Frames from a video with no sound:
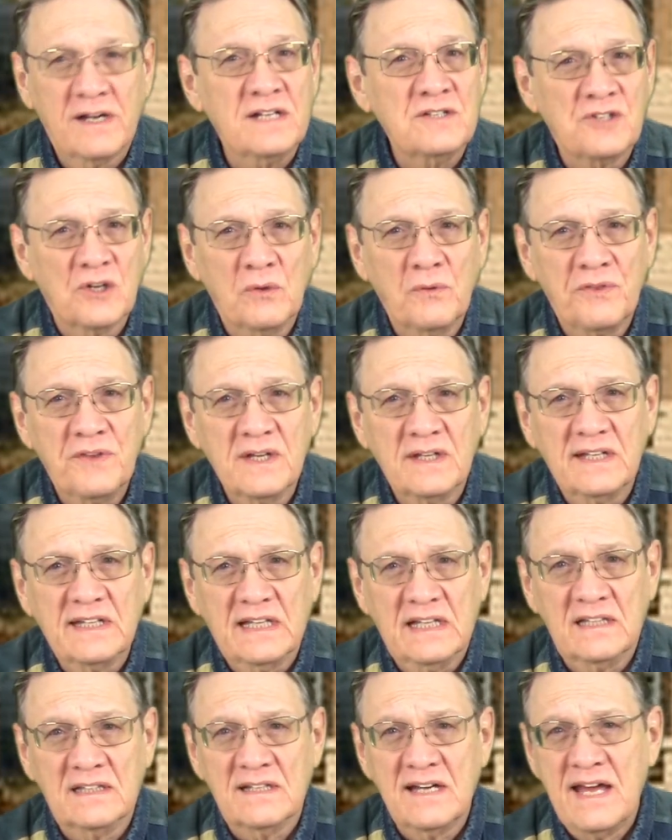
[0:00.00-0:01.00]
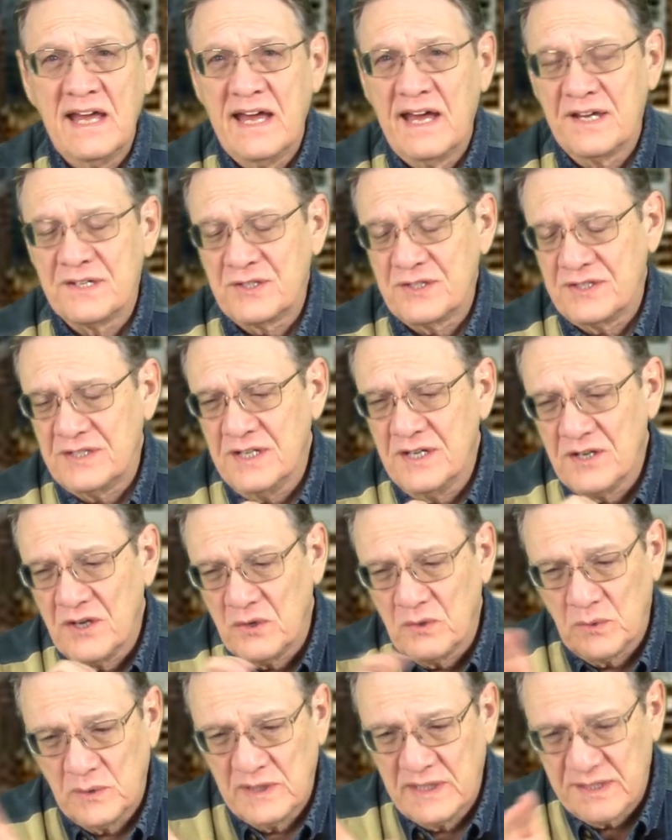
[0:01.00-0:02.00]
I don't think it'll last. You
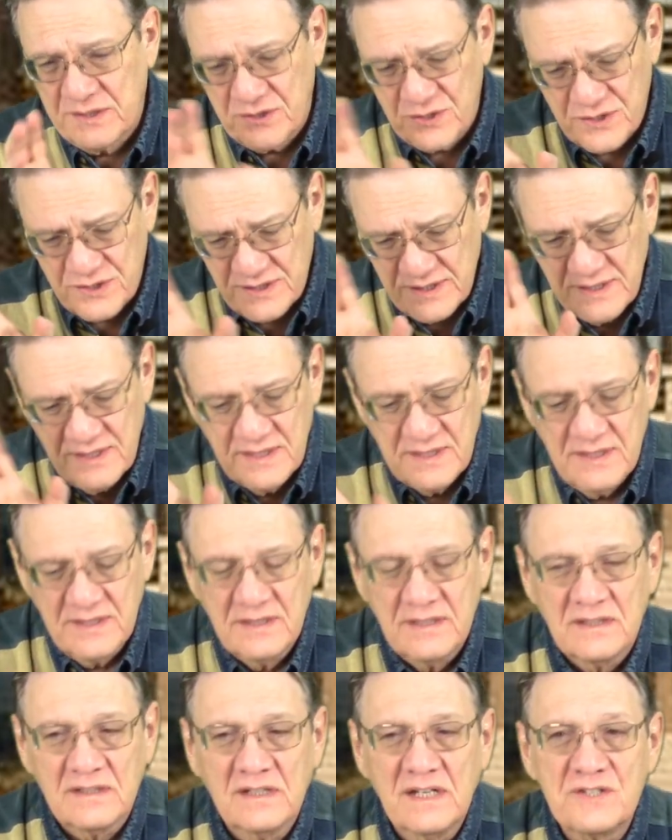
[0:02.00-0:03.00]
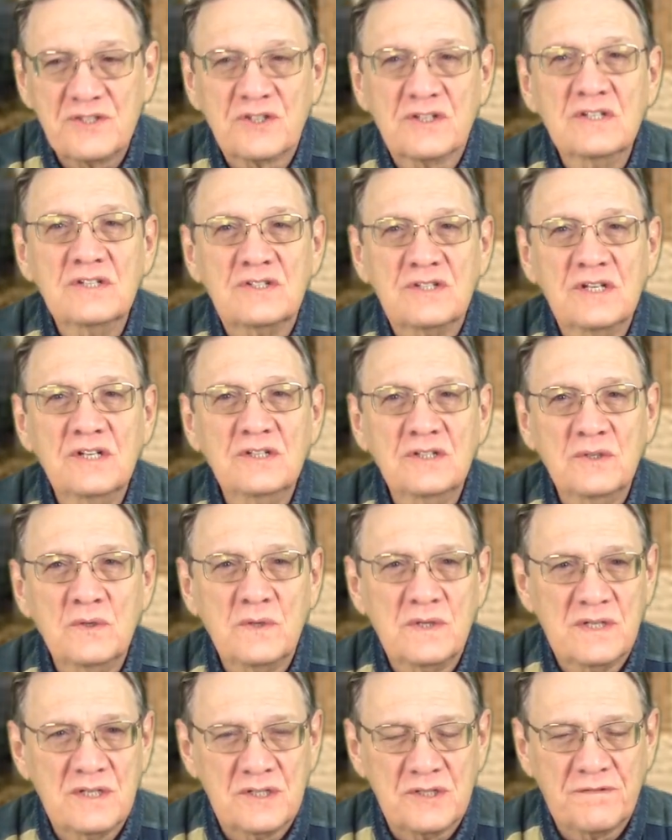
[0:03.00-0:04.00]
know, let's continue
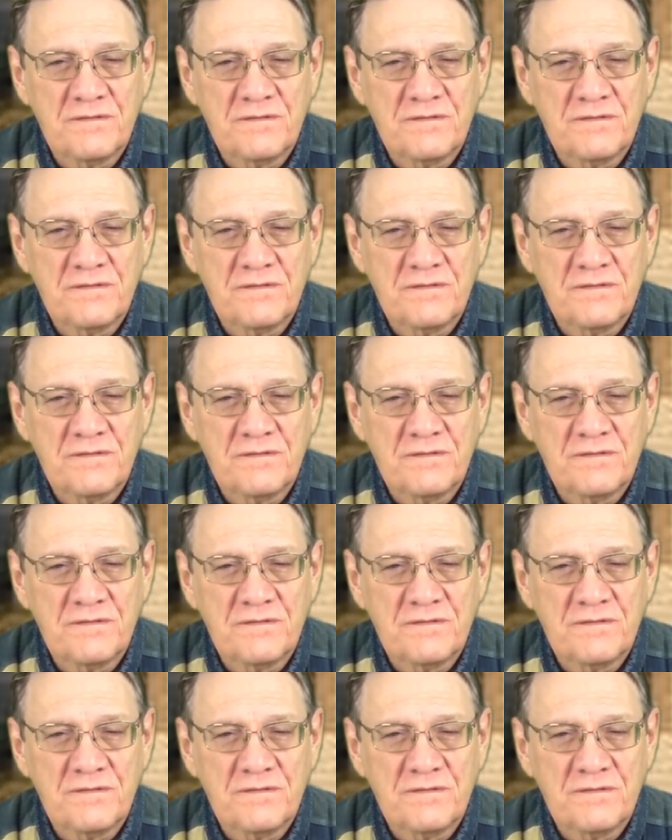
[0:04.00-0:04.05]
this